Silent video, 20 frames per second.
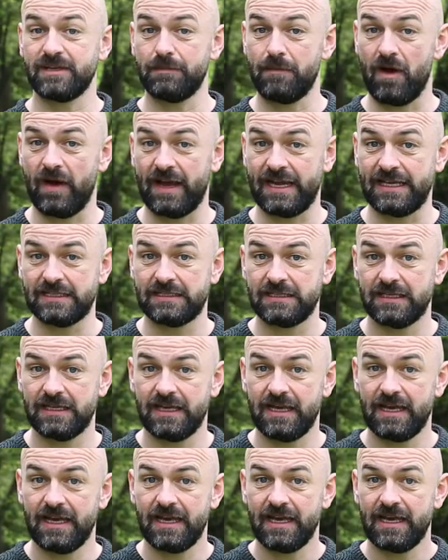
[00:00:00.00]
to mind.
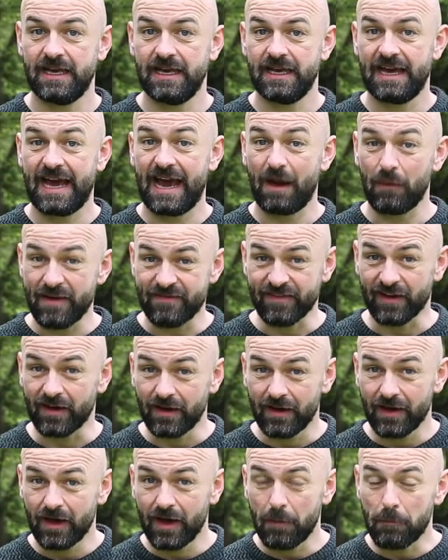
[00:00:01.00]
However,
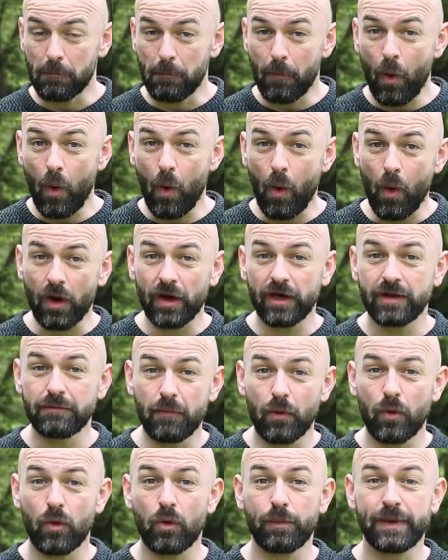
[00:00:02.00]
more and
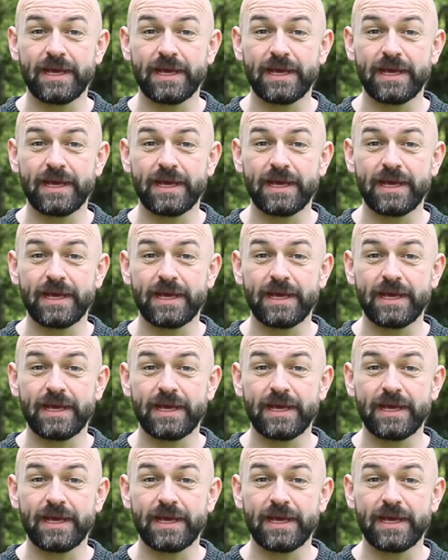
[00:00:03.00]
more